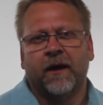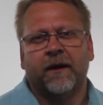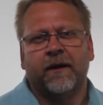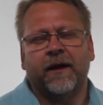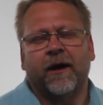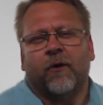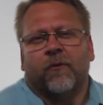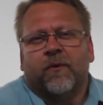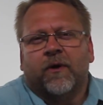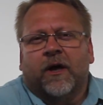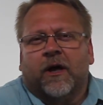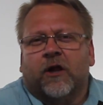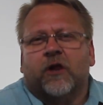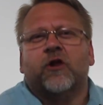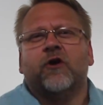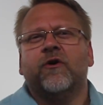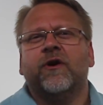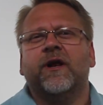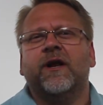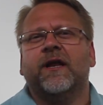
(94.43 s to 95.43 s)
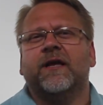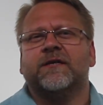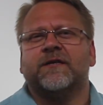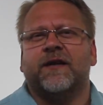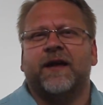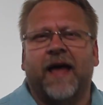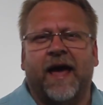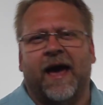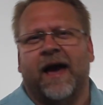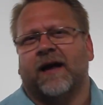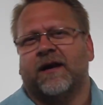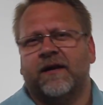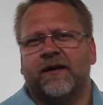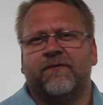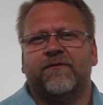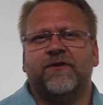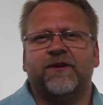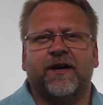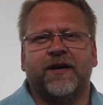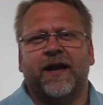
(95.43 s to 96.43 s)
Now, learning is an active
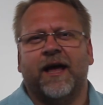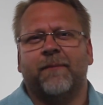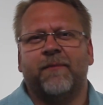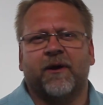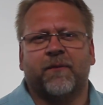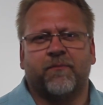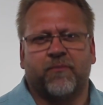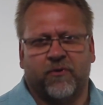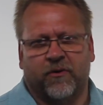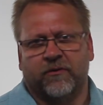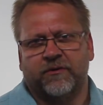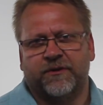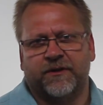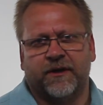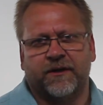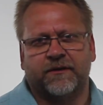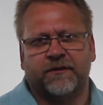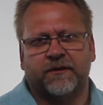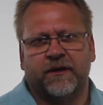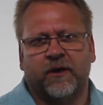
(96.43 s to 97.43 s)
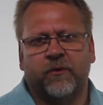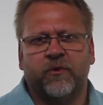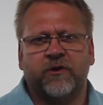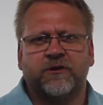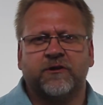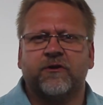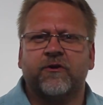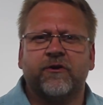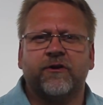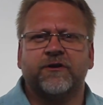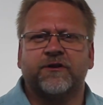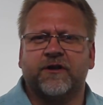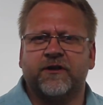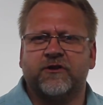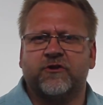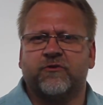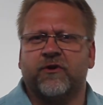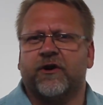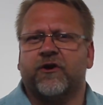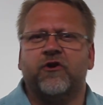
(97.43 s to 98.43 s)
and dynamic process in which learners
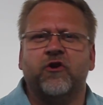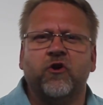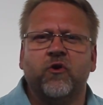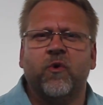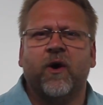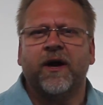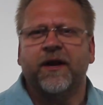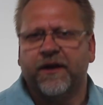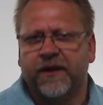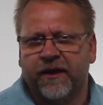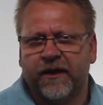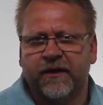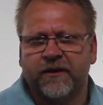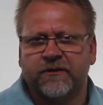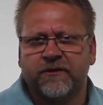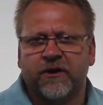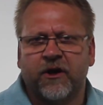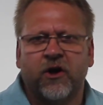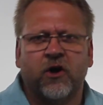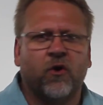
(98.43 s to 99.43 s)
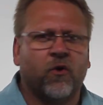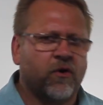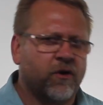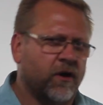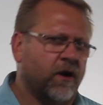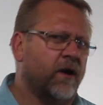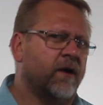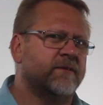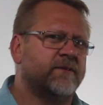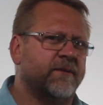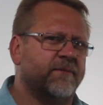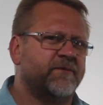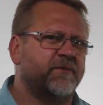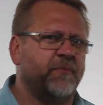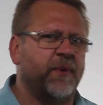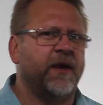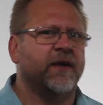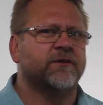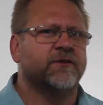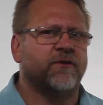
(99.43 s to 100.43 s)
construct new ideas or concepts
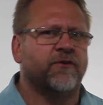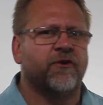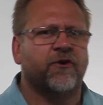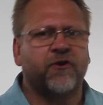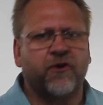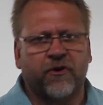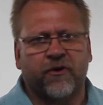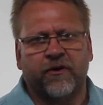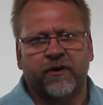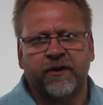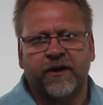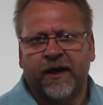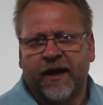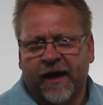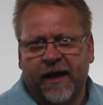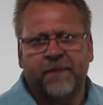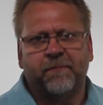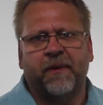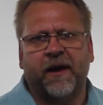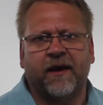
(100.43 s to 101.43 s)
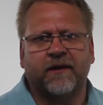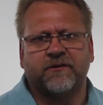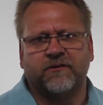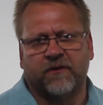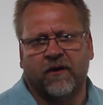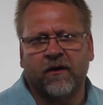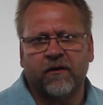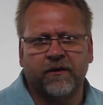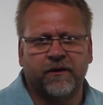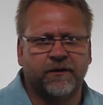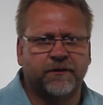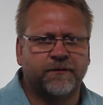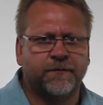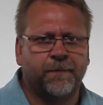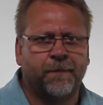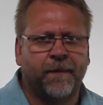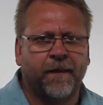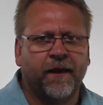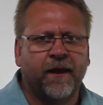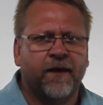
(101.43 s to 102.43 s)
based on their current and past knowledge.
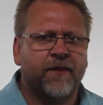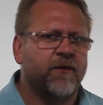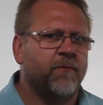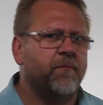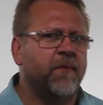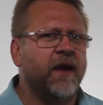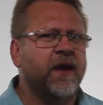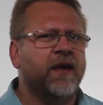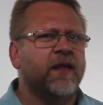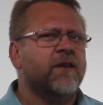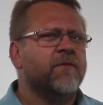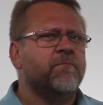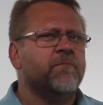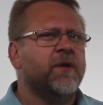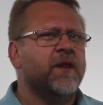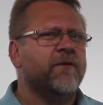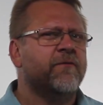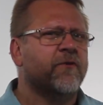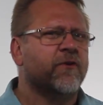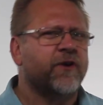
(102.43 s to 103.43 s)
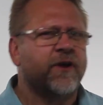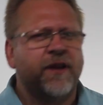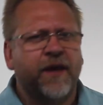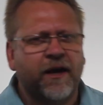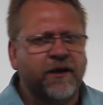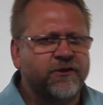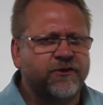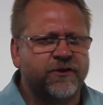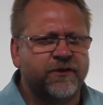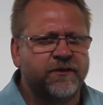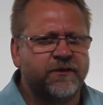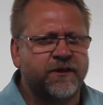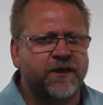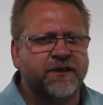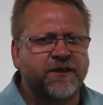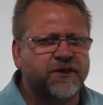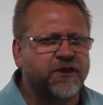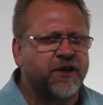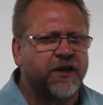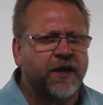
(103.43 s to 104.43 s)
The making of meaningful connections
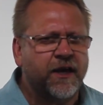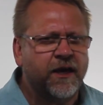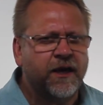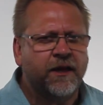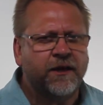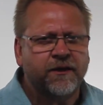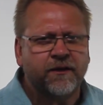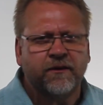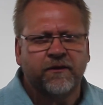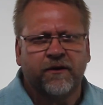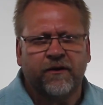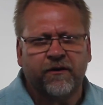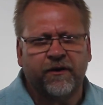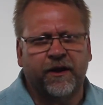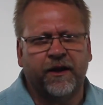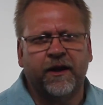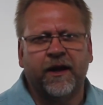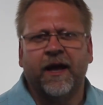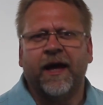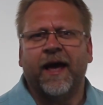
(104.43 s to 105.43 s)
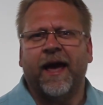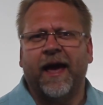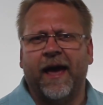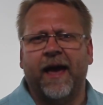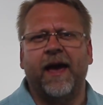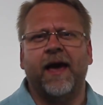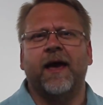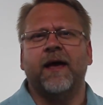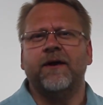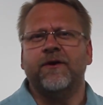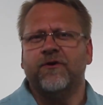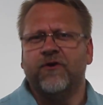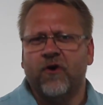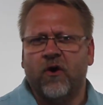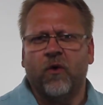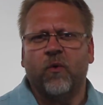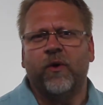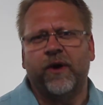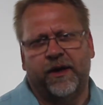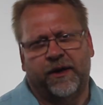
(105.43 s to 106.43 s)
is key to learning and
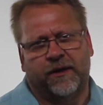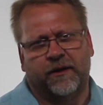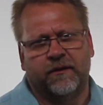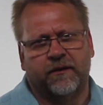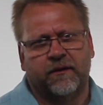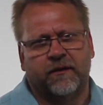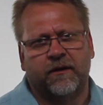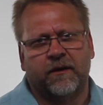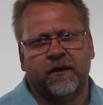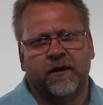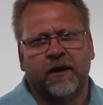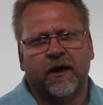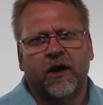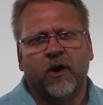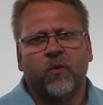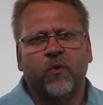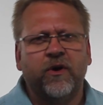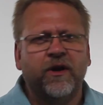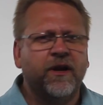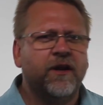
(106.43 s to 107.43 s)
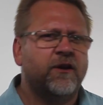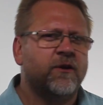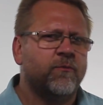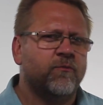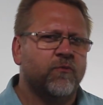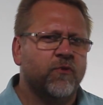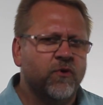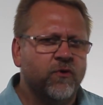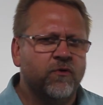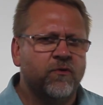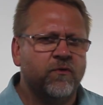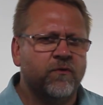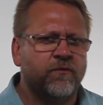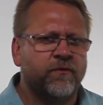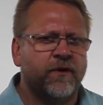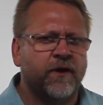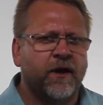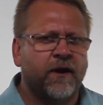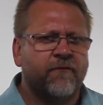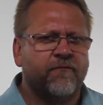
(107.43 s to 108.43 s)
knowing. We need to
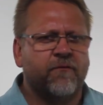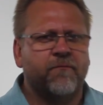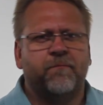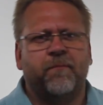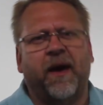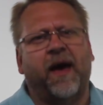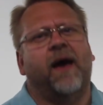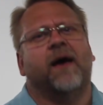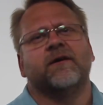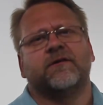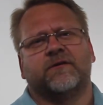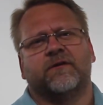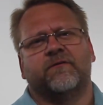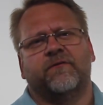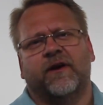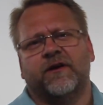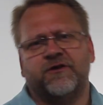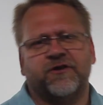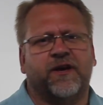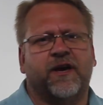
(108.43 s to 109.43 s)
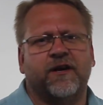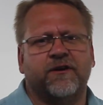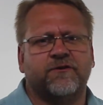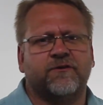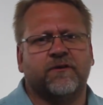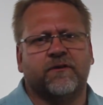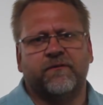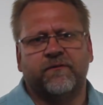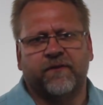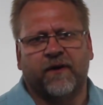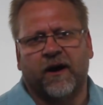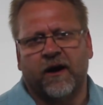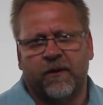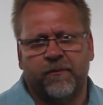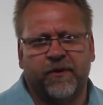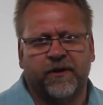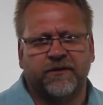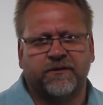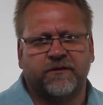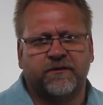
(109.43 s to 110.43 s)
move from passive educational
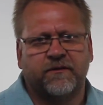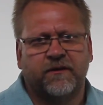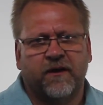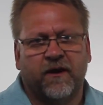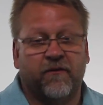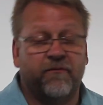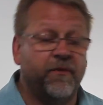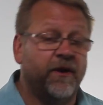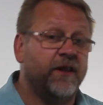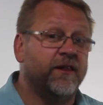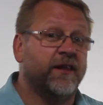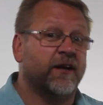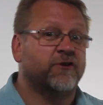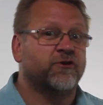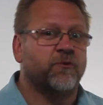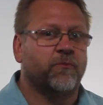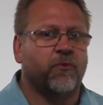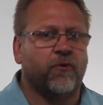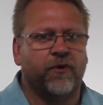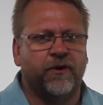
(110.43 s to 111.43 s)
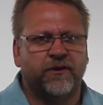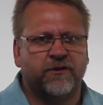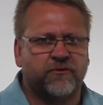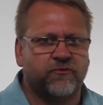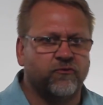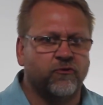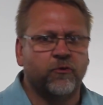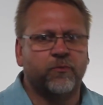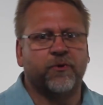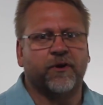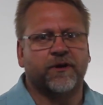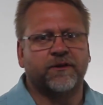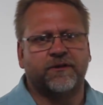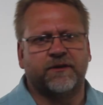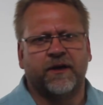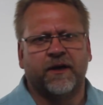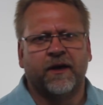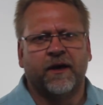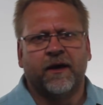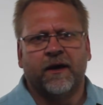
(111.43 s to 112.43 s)
environments of main lecture points,
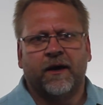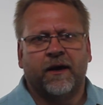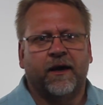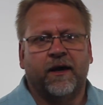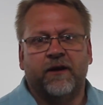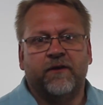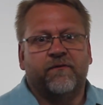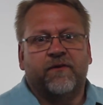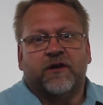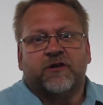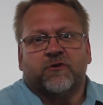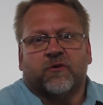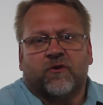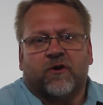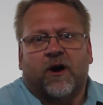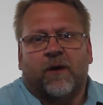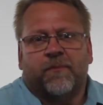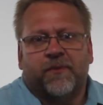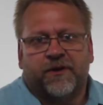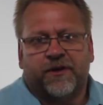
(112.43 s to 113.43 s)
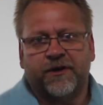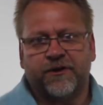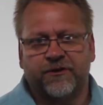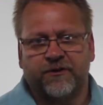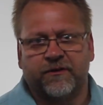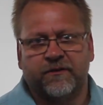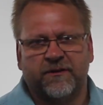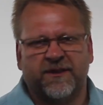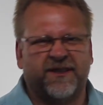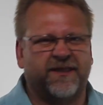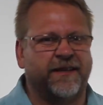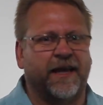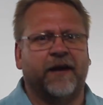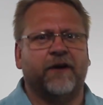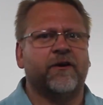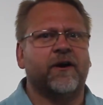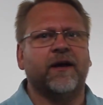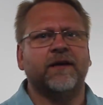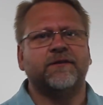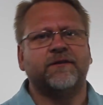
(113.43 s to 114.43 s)
rubrics, individual competition,
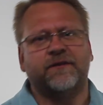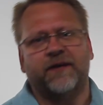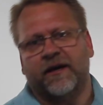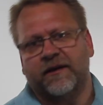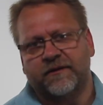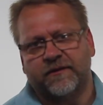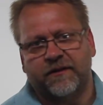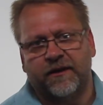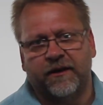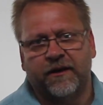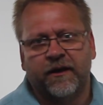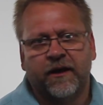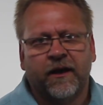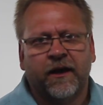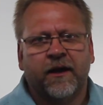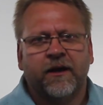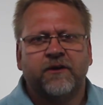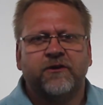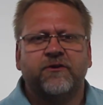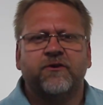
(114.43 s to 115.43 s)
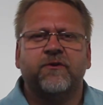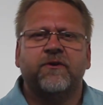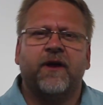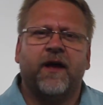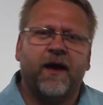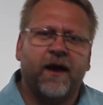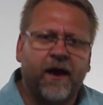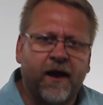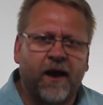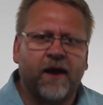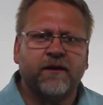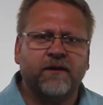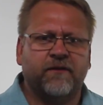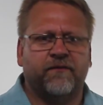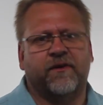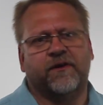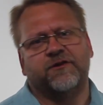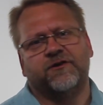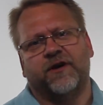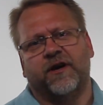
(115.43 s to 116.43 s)
standardized testing, to an
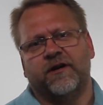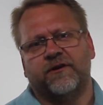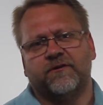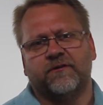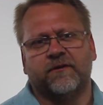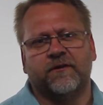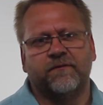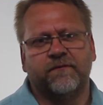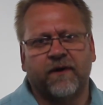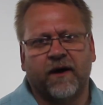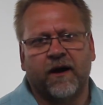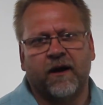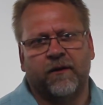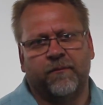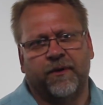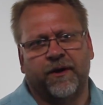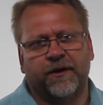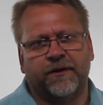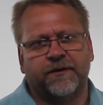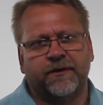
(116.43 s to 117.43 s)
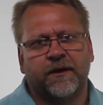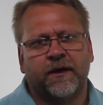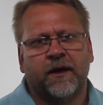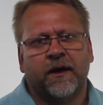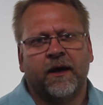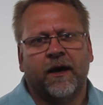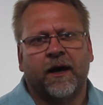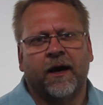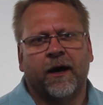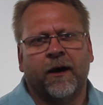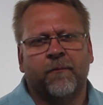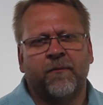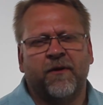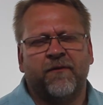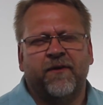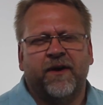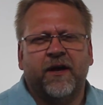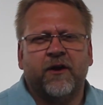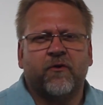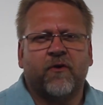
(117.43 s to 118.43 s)
active educational environment
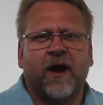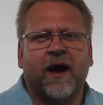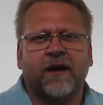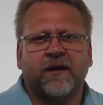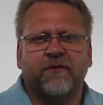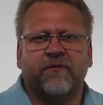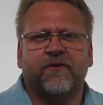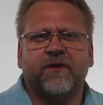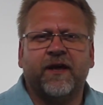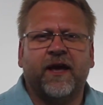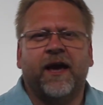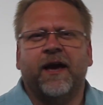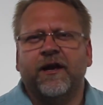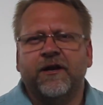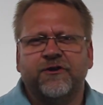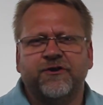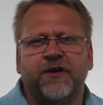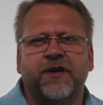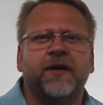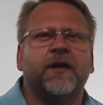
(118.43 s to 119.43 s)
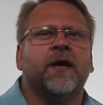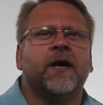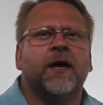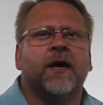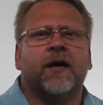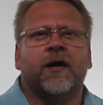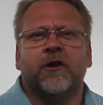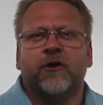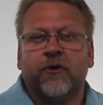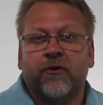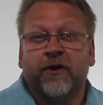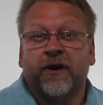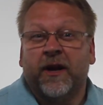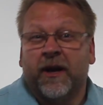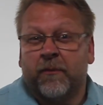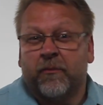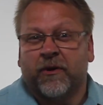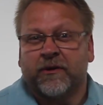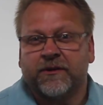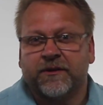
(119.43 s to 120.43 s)
of interactive, engaging learning
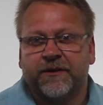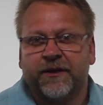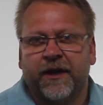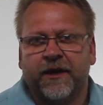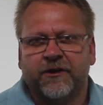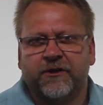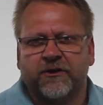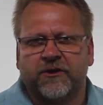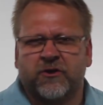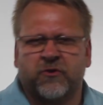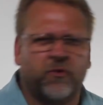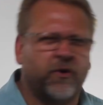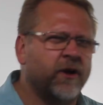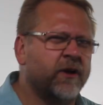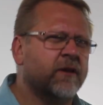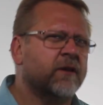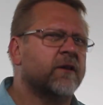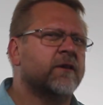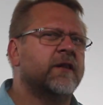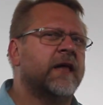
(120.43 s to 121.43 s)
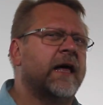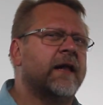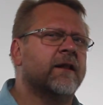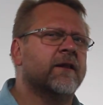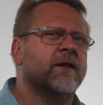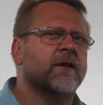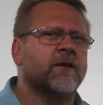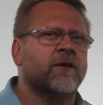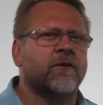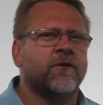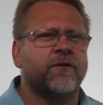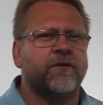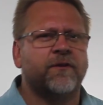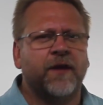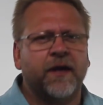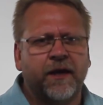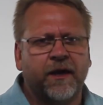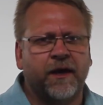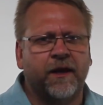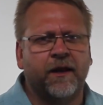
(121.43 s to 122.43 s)
and presentations, critical and analytical
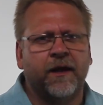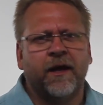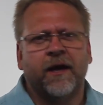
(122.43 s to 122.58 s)
thinking,